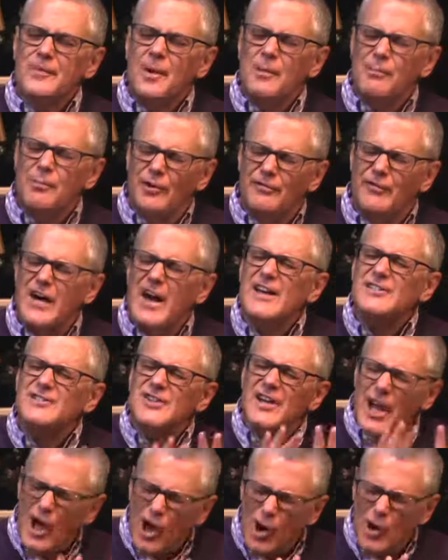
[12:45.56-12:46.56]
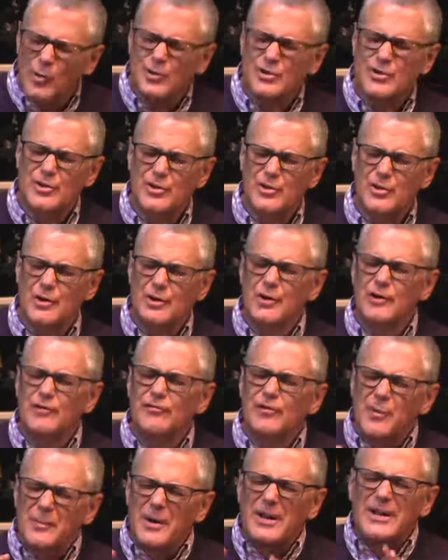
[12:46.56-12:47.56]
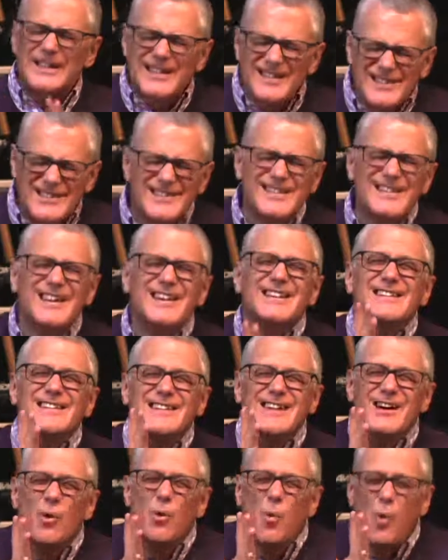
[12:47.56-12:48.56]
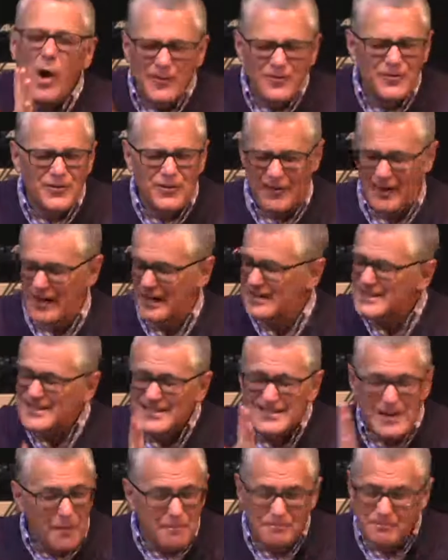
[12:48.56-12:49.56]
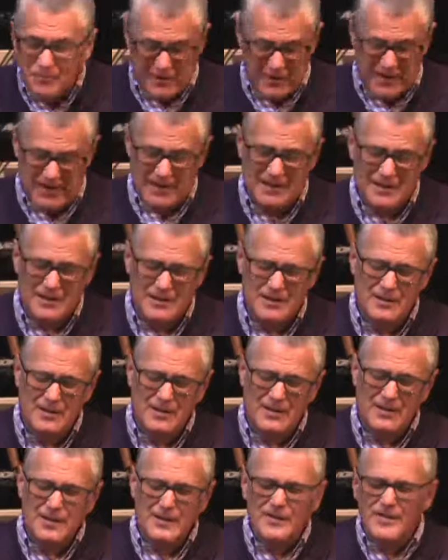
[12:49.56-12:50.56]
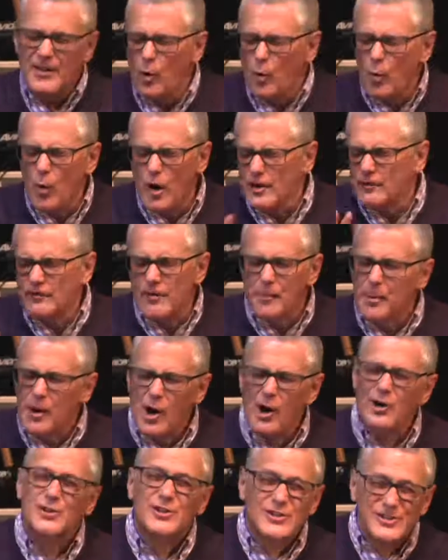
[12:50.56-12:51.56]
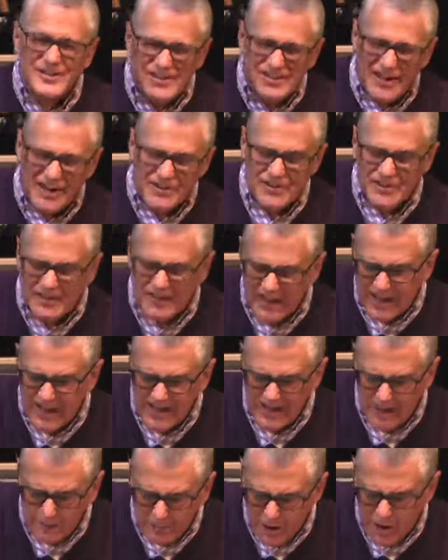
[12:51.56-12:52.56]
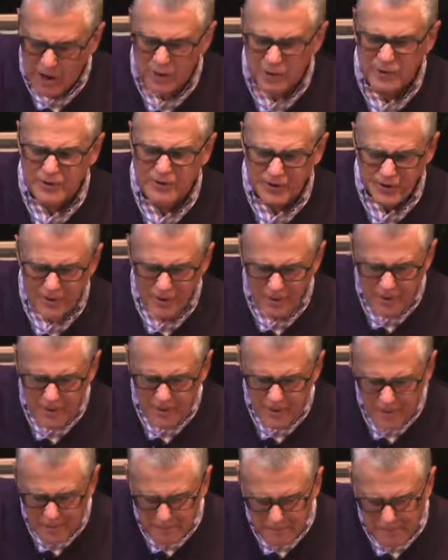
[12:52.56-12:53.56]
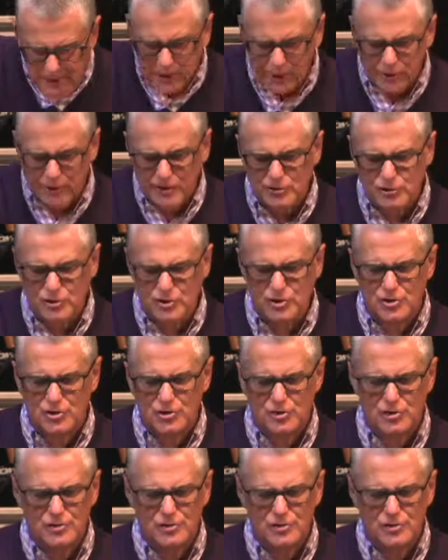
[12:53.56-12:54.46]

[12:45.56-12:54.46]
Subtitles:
provides an out from at least one thing, something that one of the partners doesn't like about marriage.